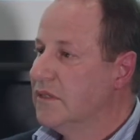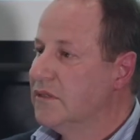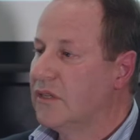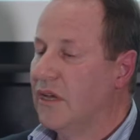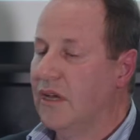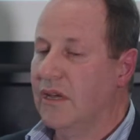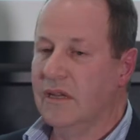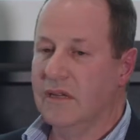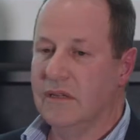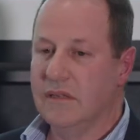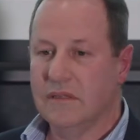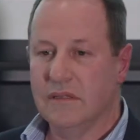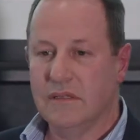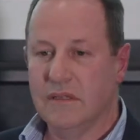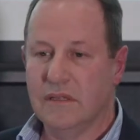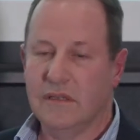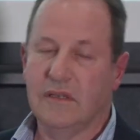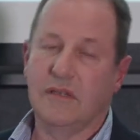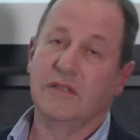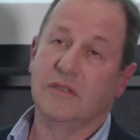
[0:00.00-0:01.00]
So,
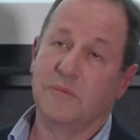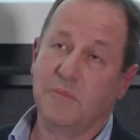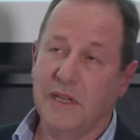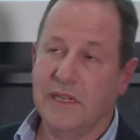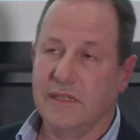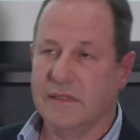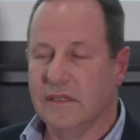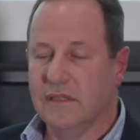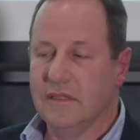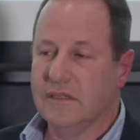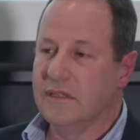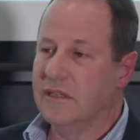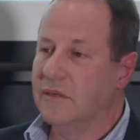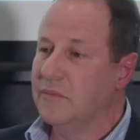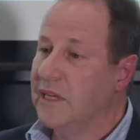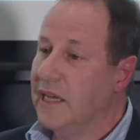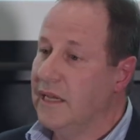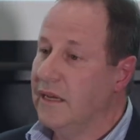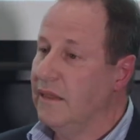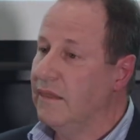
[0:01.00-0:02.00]
I don't use penicillin, it can
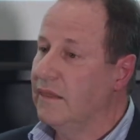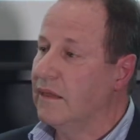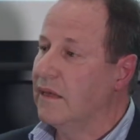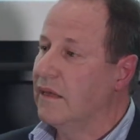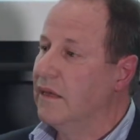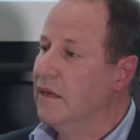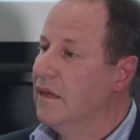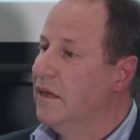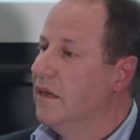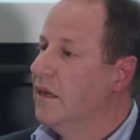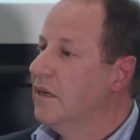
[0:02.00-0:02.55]
be anything.